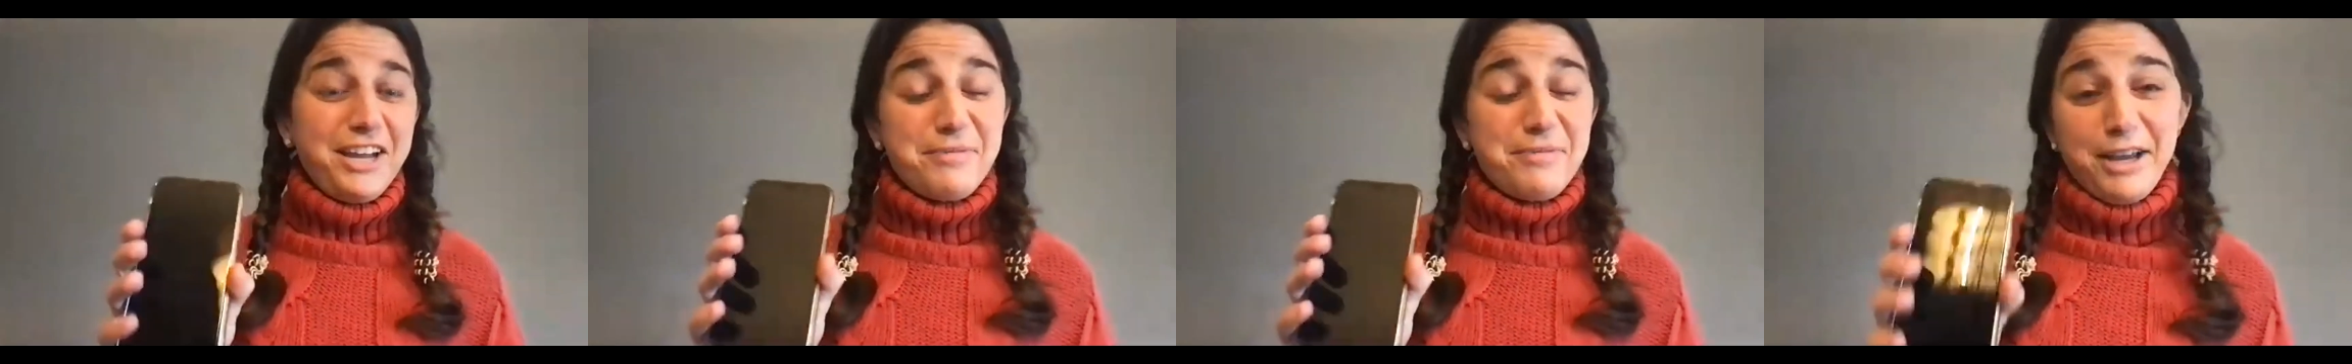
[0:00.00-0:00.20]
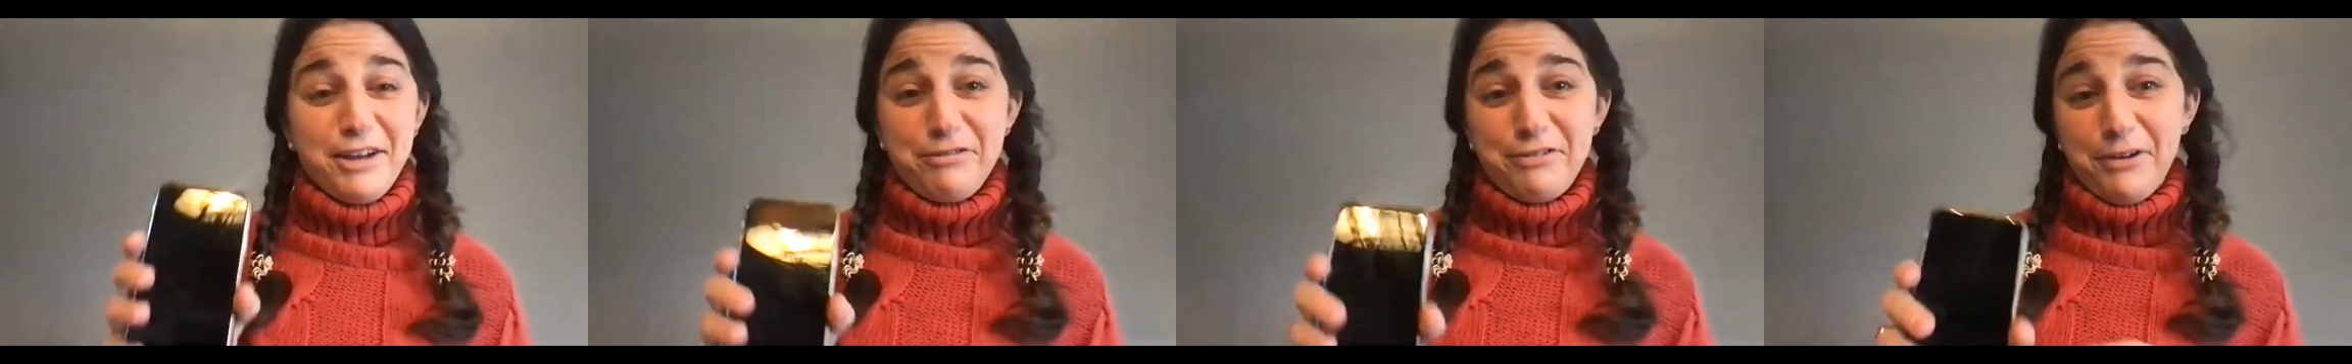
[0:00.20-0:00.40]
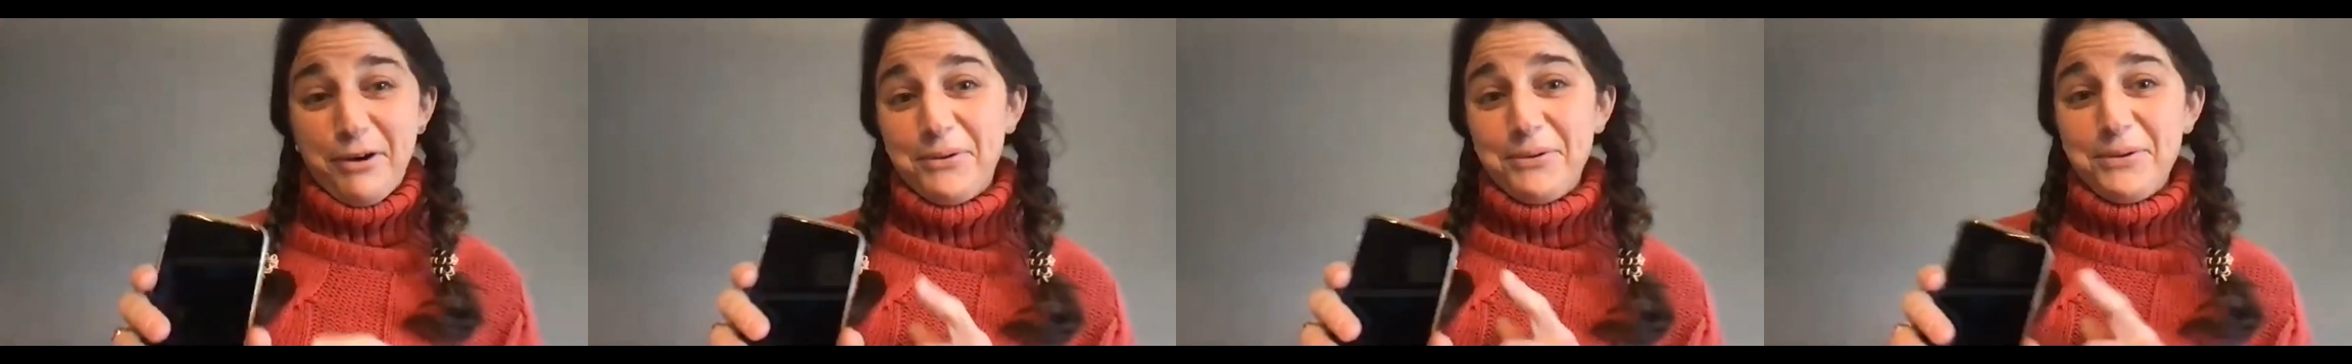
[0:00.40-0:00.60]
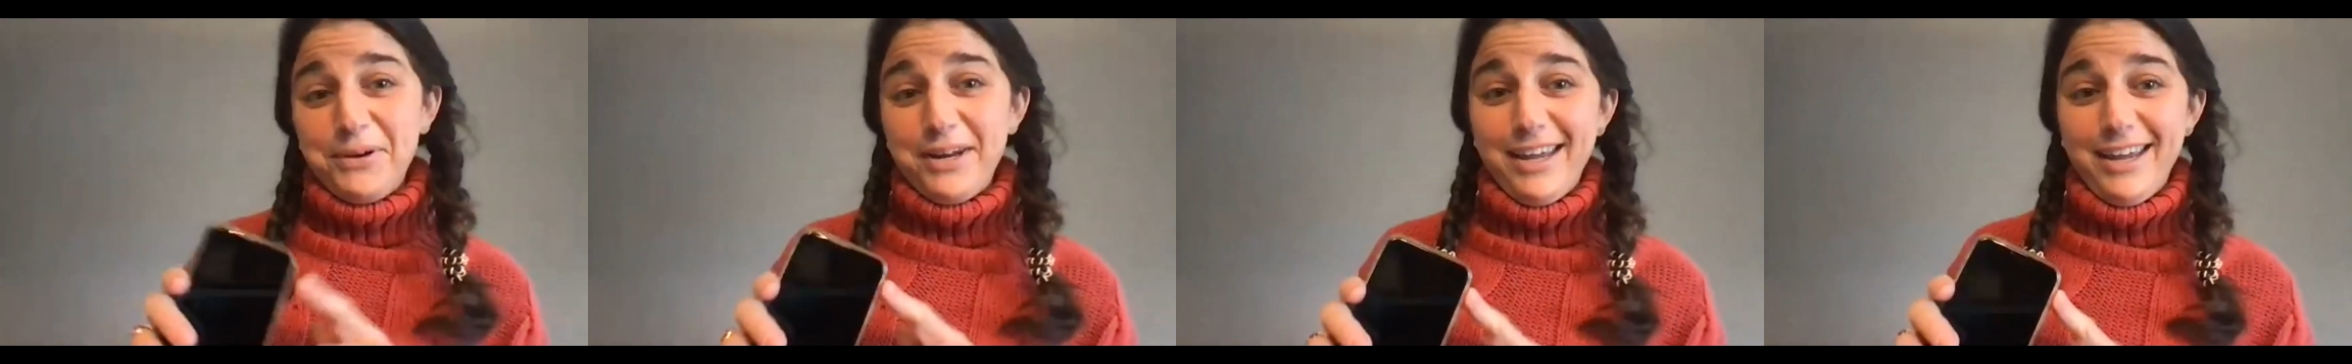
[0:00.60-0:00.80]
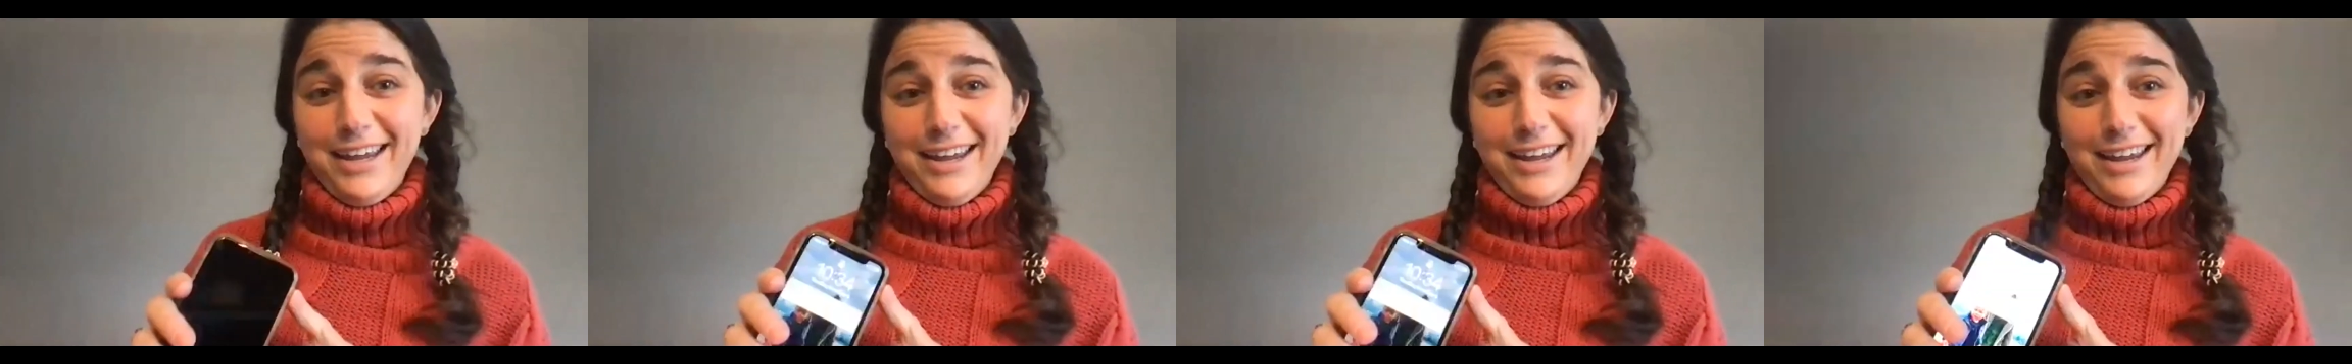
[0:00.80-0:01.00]
my phone
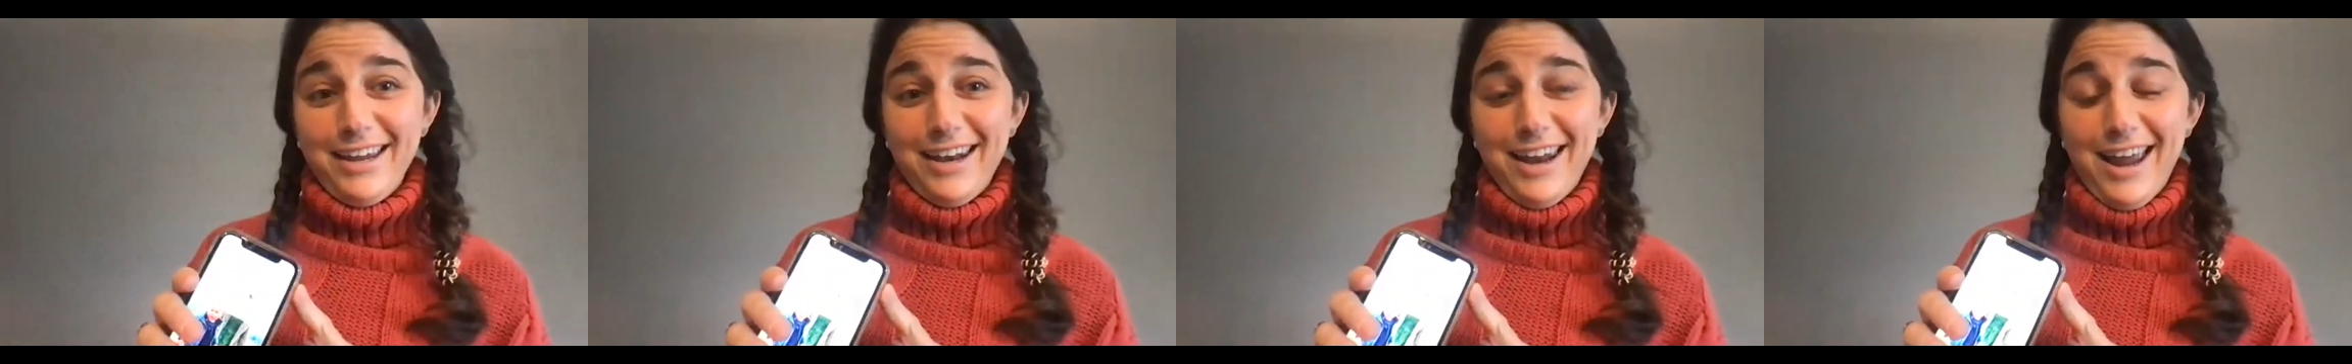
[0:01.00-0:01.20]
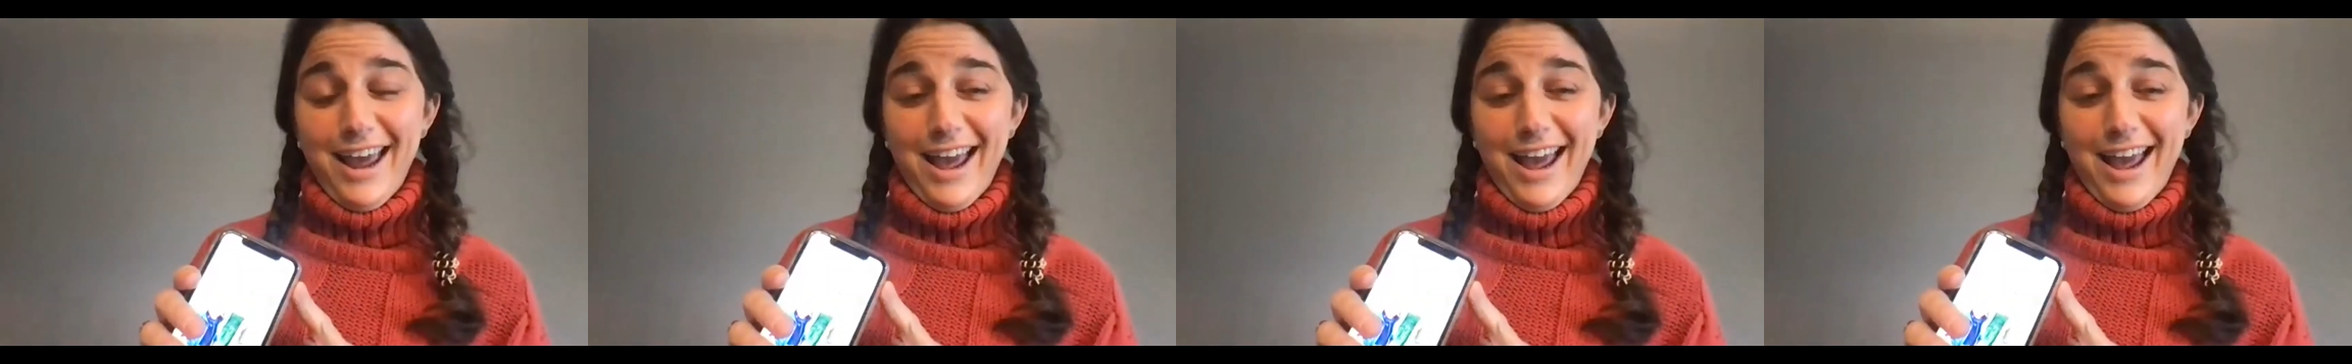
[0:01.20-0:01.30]
in